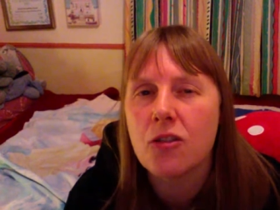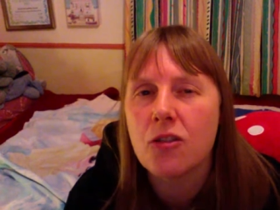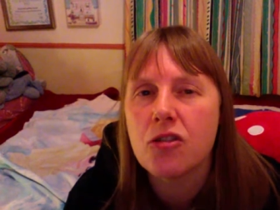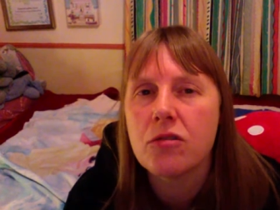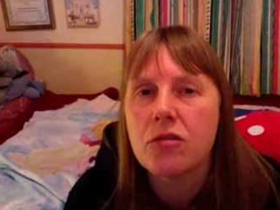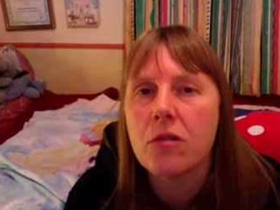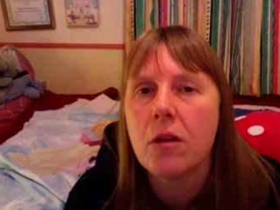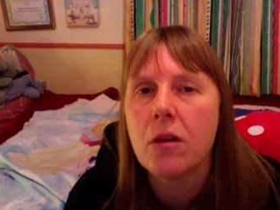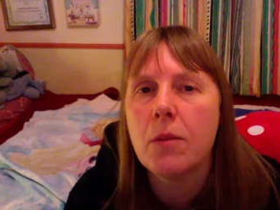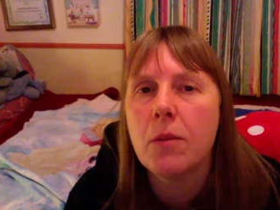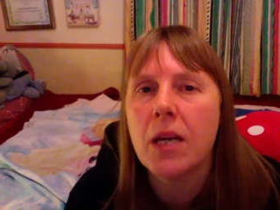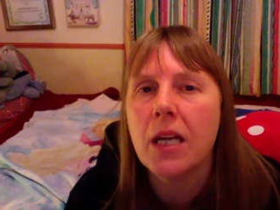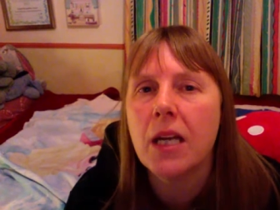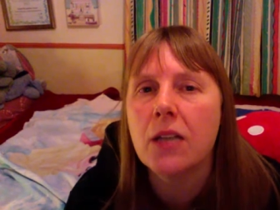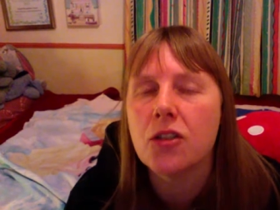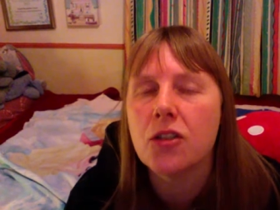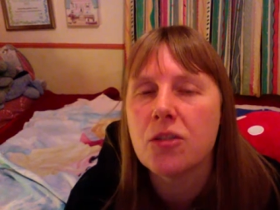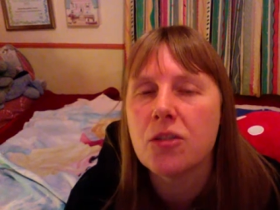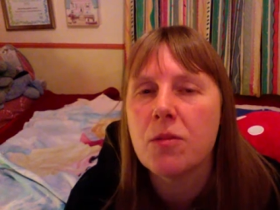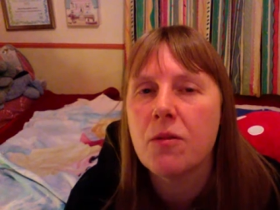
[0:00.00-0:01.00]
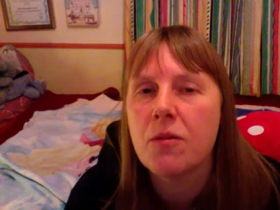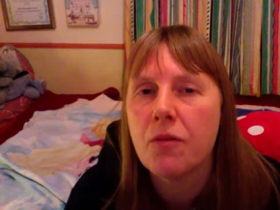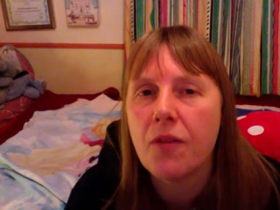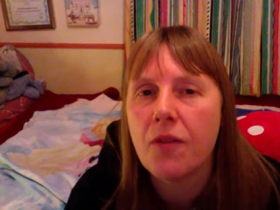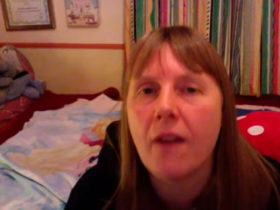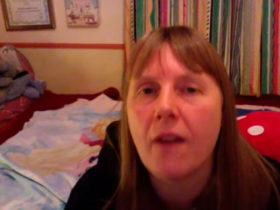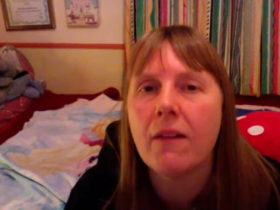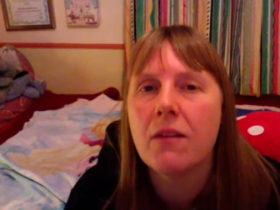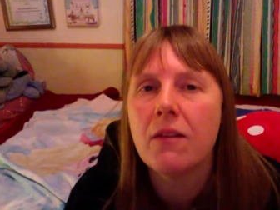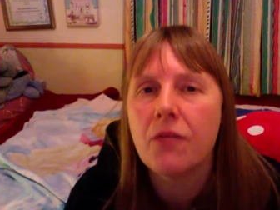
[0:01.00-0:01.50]
Do you know what I mean? Just be
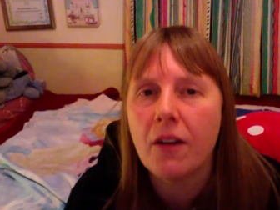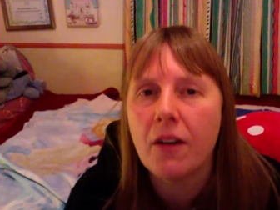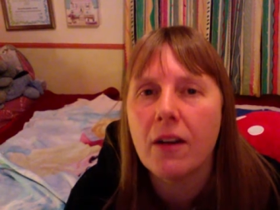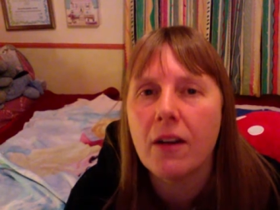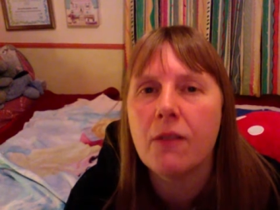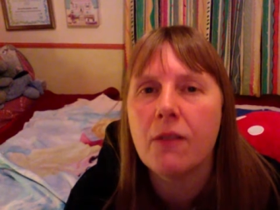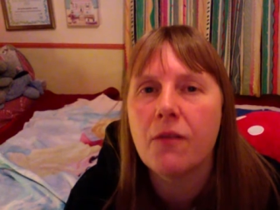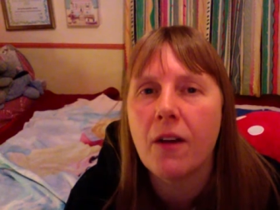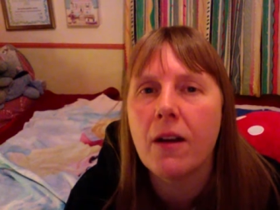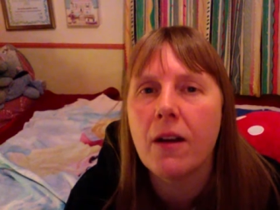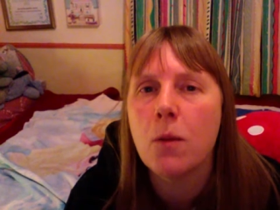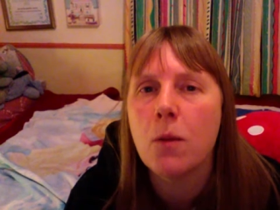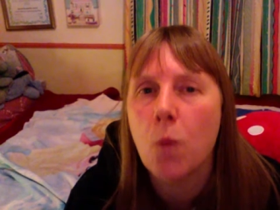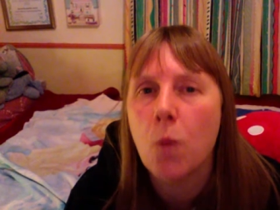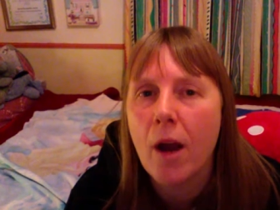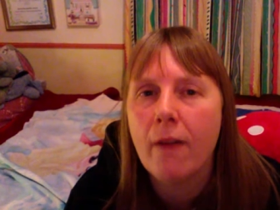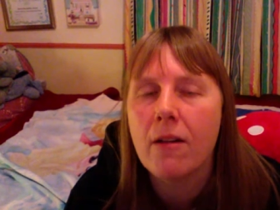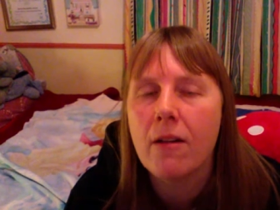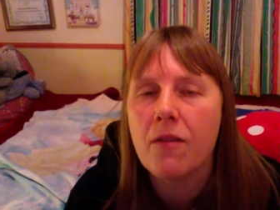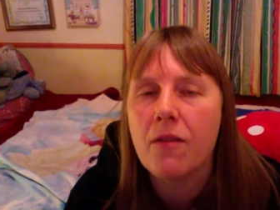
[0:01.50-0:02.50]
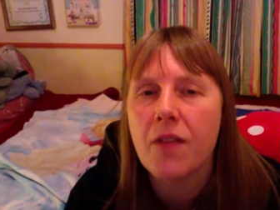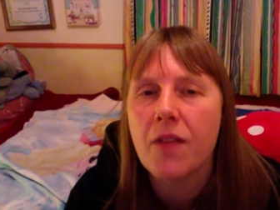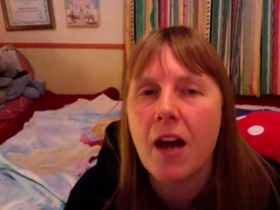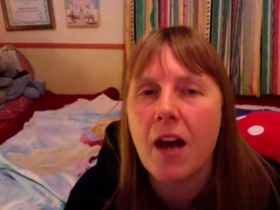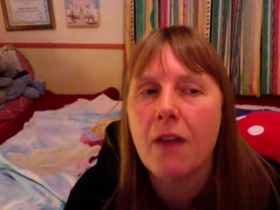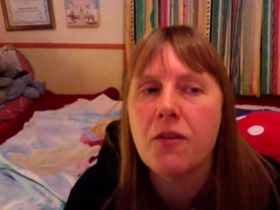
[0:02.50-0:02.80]
very, very, very wary of that.